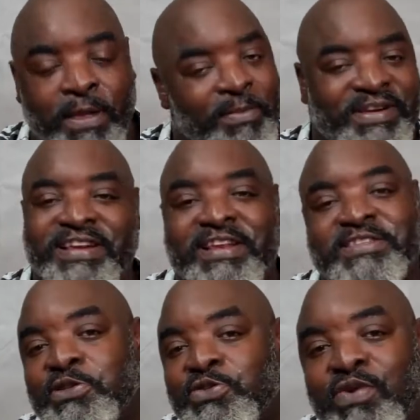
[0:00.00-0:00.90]
But that
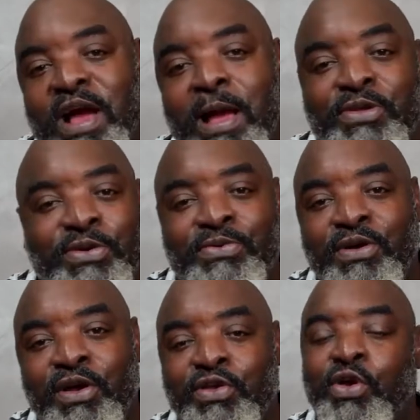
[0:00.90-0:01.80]
doesn't describe you.
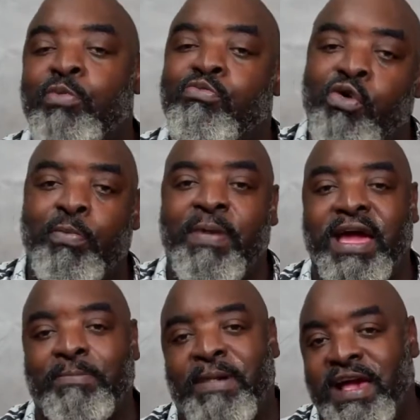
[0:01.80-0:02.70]
You're a
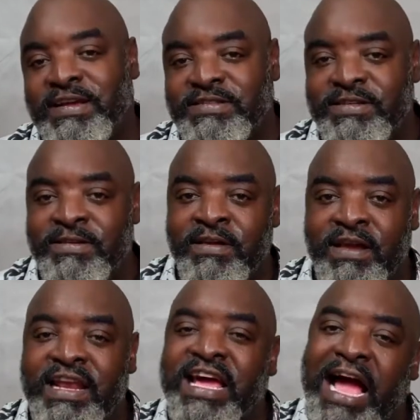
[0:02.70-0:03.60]
broback bastard,
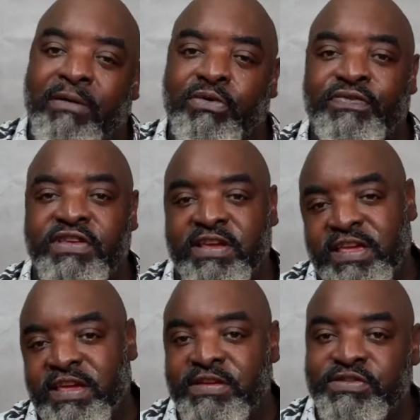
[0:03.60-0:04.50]
and a coward for your
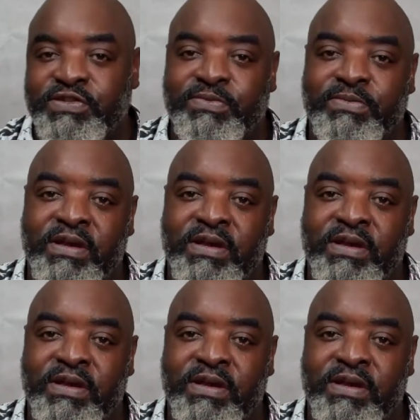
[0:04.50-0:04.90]
kids too.